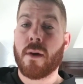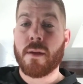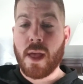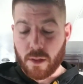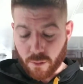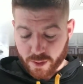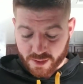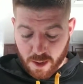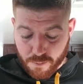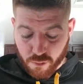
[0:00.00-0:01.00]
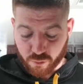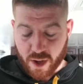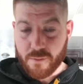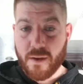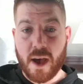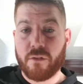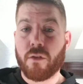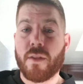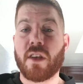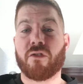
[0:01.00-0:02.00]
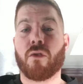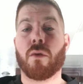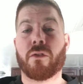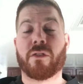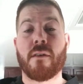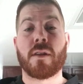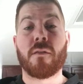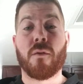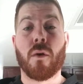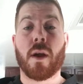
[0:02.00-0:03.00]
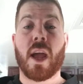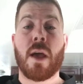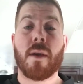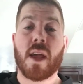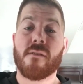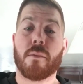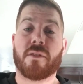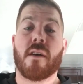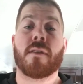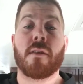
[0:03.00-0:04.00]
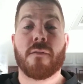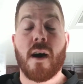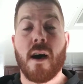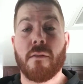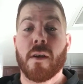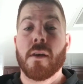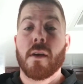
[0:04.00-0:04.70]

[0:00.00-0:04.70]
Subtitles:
Illinois' tempo is way faster. They score 74 a game and give up 75.